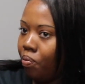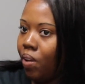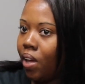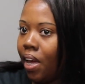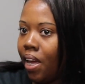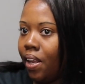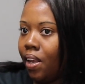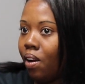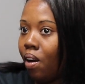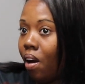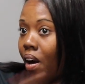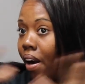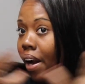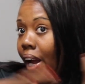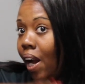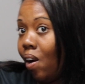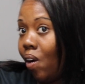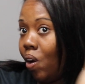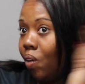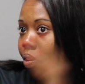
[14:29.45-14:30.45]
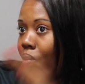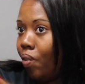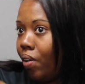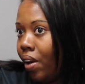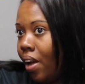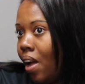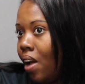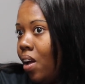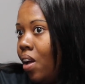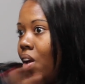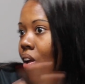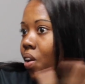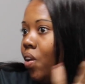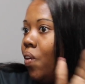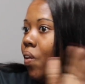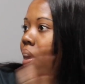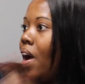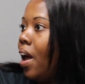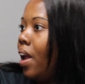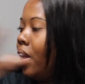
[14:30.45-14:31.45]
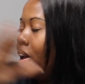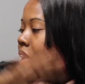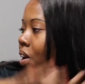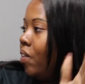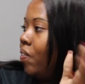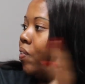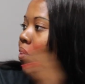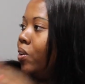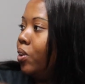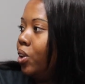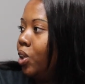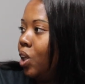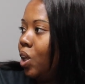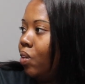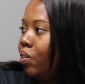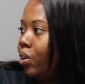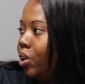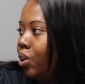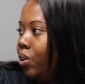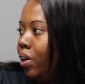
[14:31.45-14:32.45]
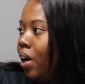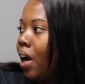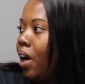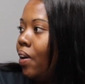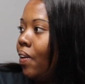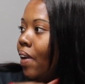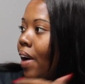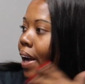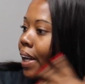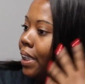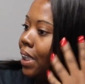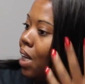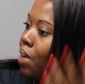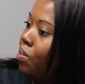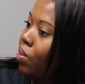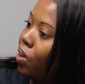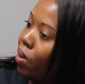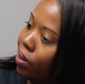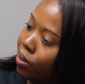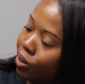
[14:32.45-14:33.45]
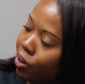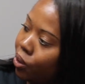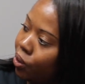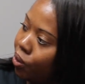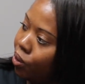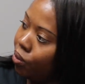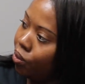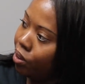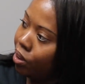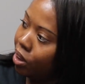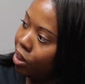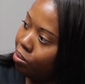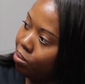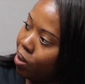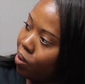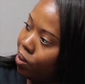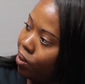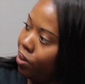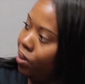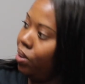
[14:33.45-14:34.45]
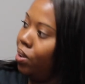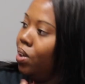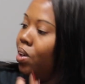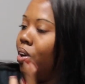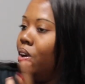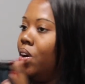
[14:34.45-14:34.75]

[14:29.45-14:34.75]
in our area where we're at, you kind of get a full service. You got Grind Time across the street who does motors.